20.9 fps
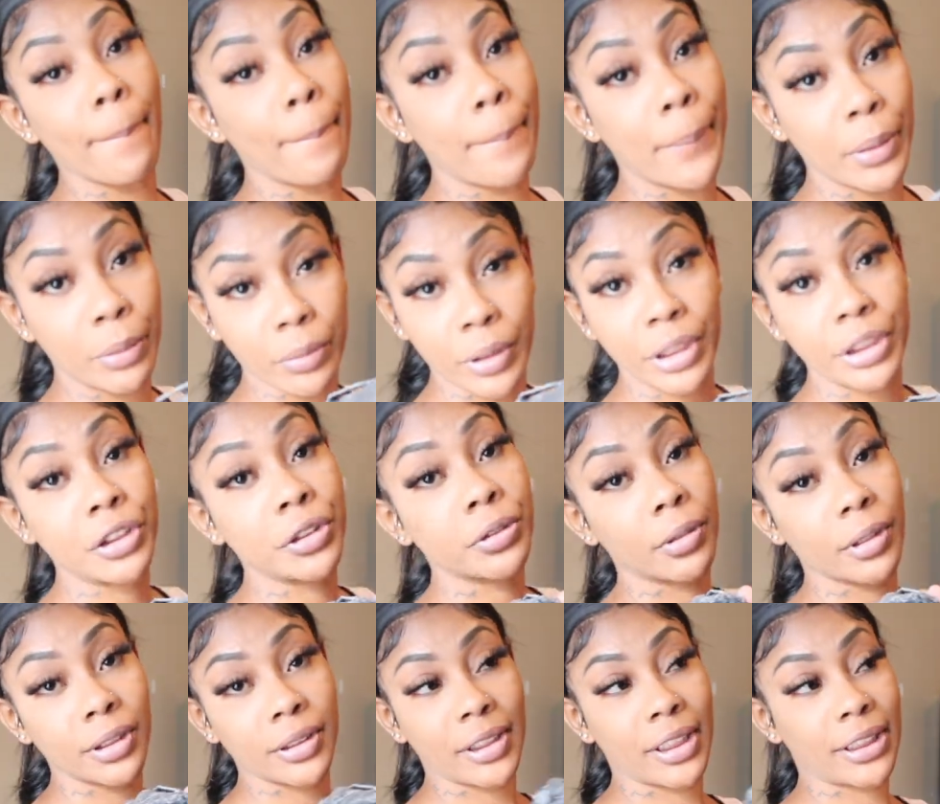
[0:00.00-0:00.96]
booty
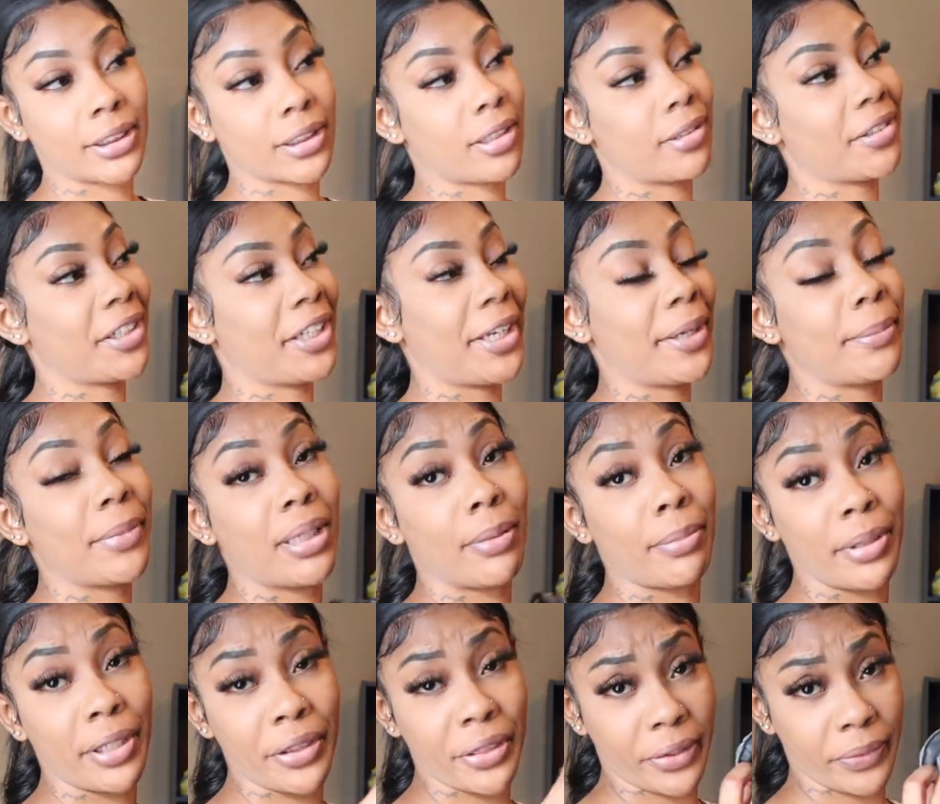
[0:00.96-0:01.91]
shorts that's gonna get me
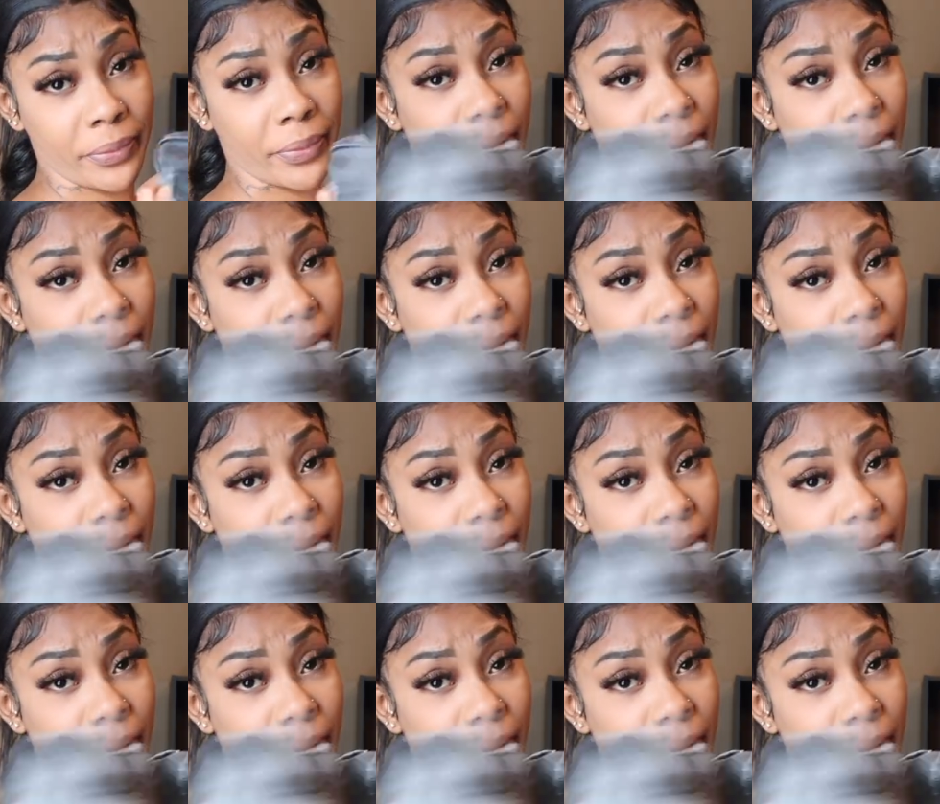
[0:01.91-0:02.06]
beat the